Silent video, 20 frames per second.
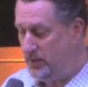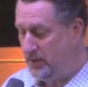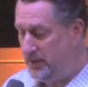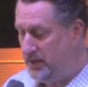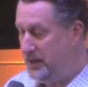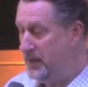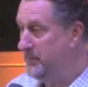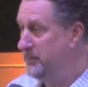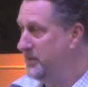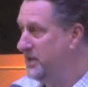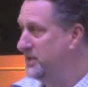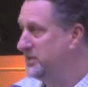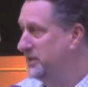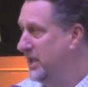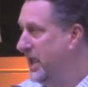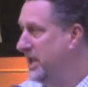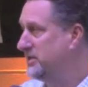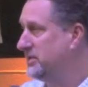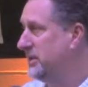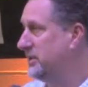to keep this
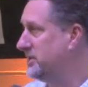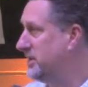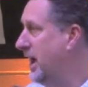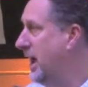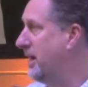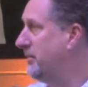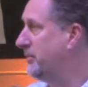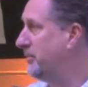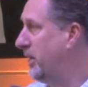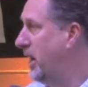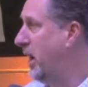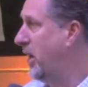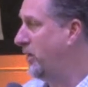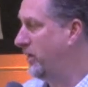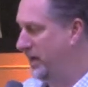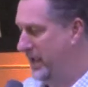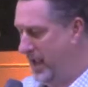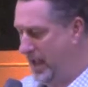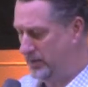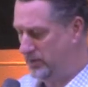as a top
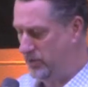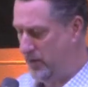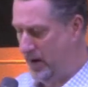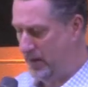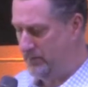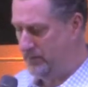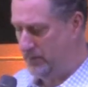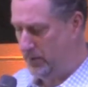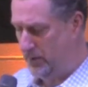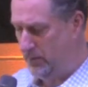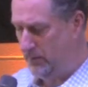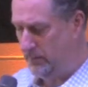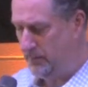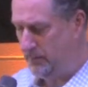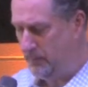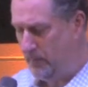priority at Grandview.